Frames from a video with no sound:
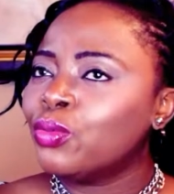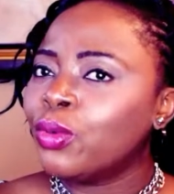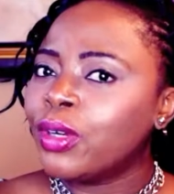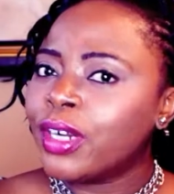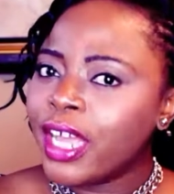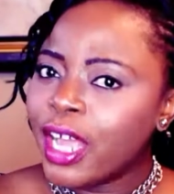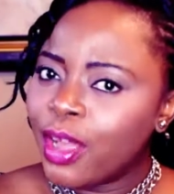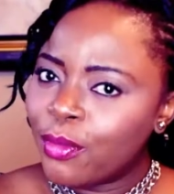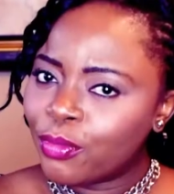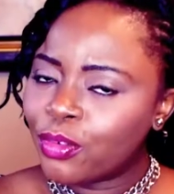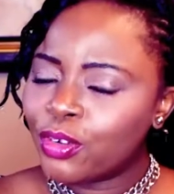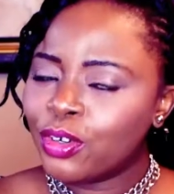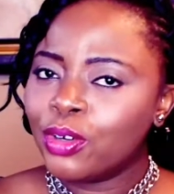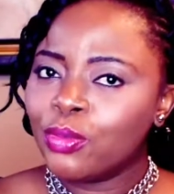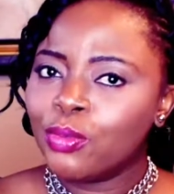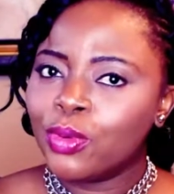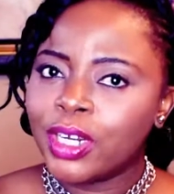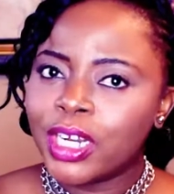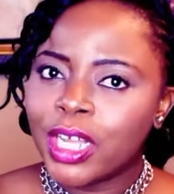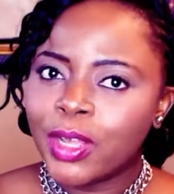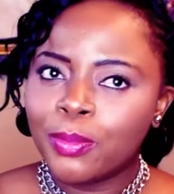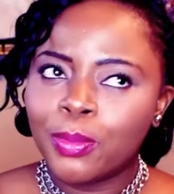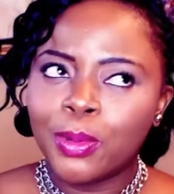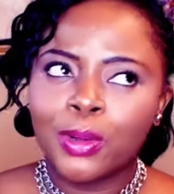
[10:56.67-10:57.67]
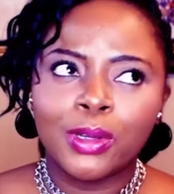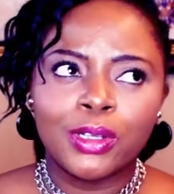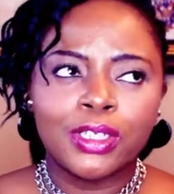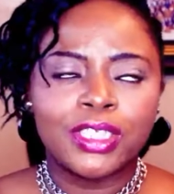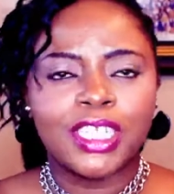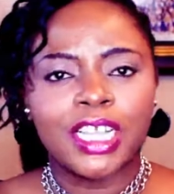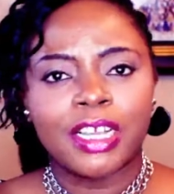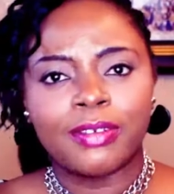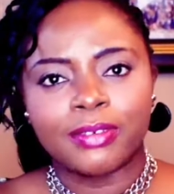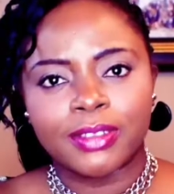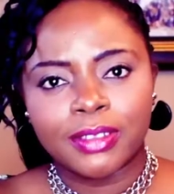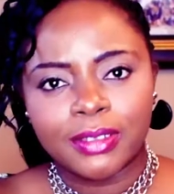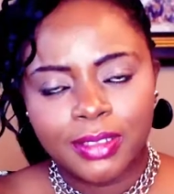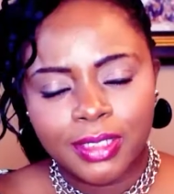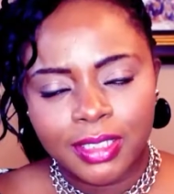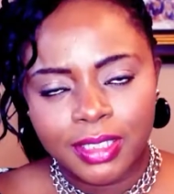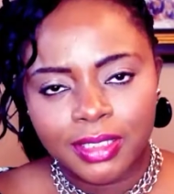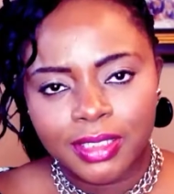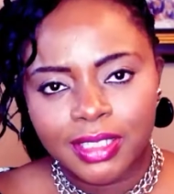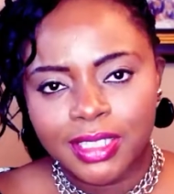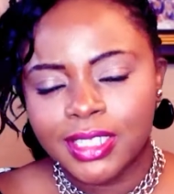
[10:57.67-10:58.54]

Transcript: whatever, Budge, everything.